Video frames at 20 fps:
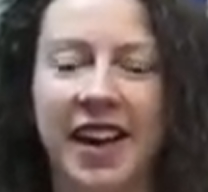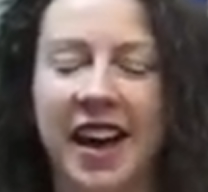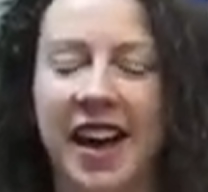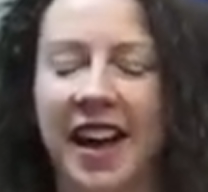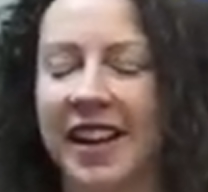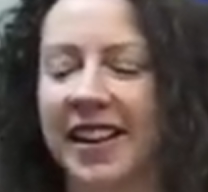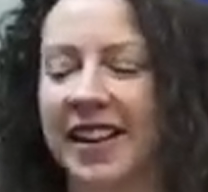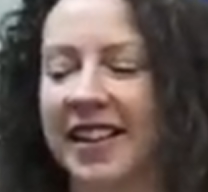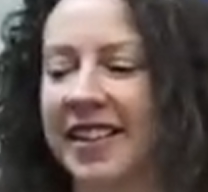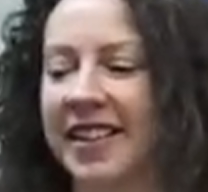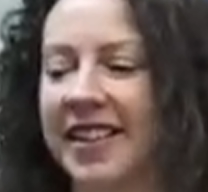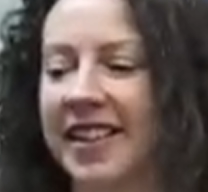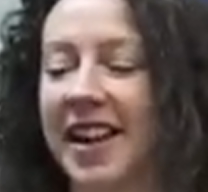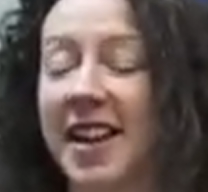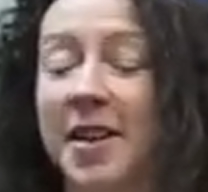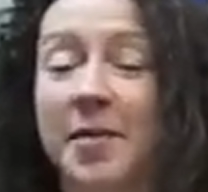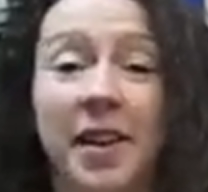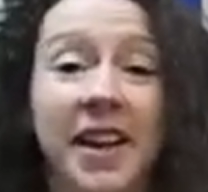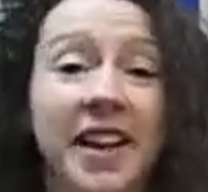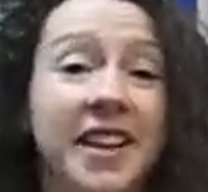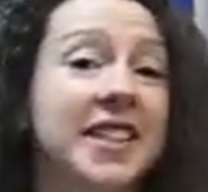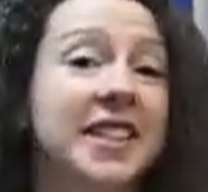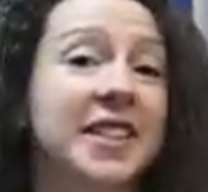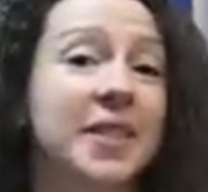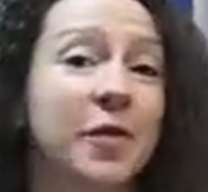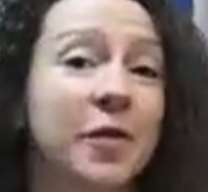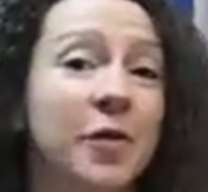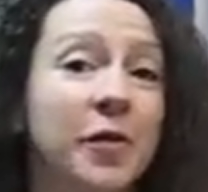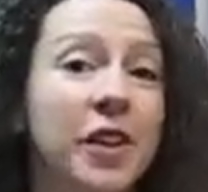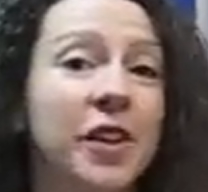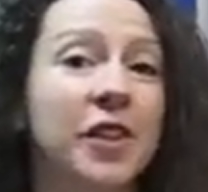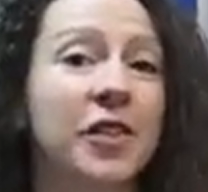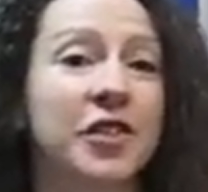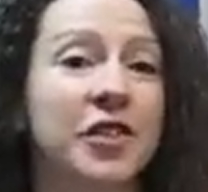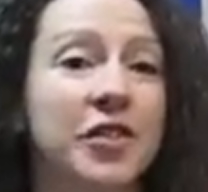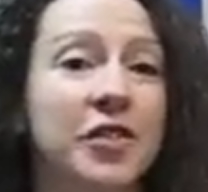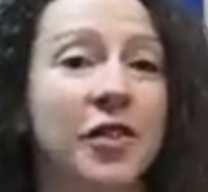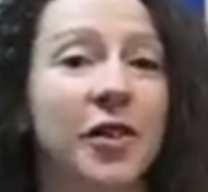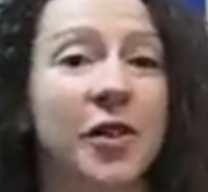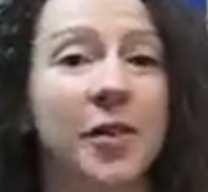and it makes them feel
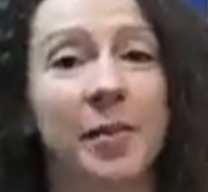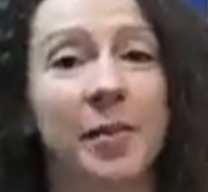strong